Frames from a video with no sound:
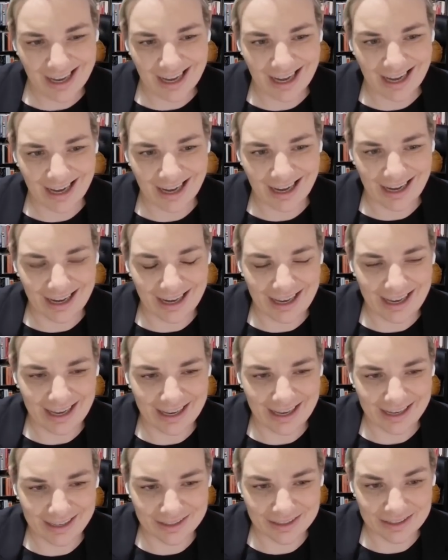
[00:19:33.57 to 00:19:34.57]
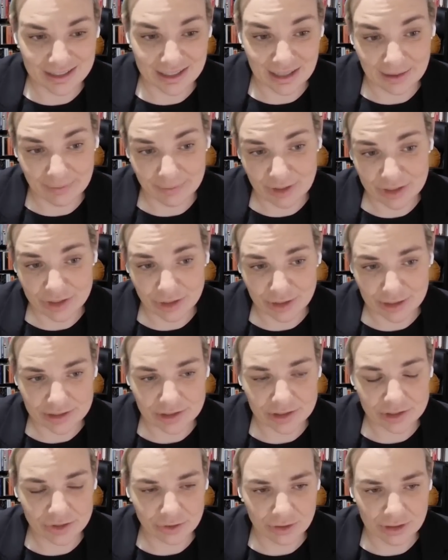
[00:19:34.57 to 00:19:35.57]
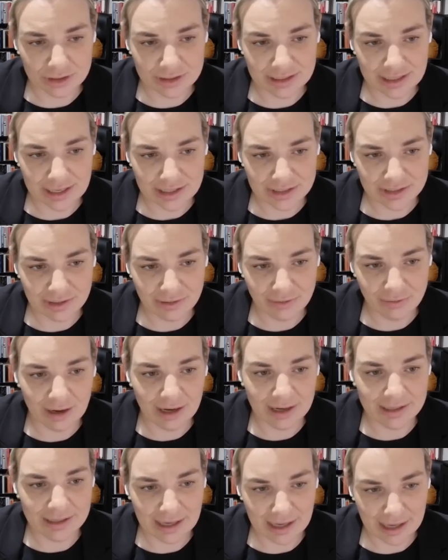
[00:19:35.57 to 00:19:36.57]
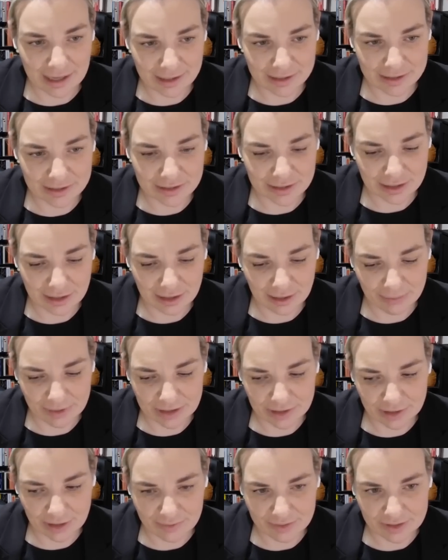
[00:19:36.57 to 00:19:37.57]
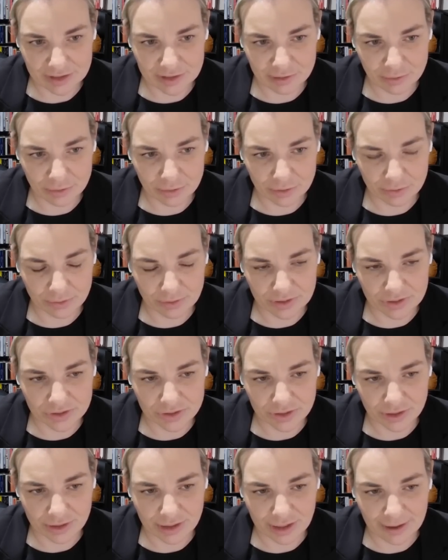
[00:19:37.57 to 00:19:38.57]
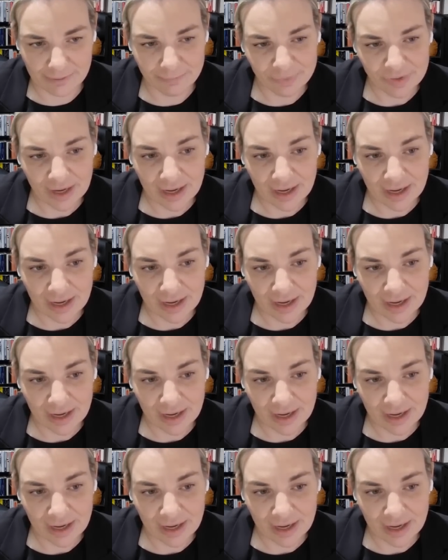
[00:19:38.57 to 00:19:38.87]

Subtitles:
And the Chinese destroyer did actually radiate the divers in the water with sonar.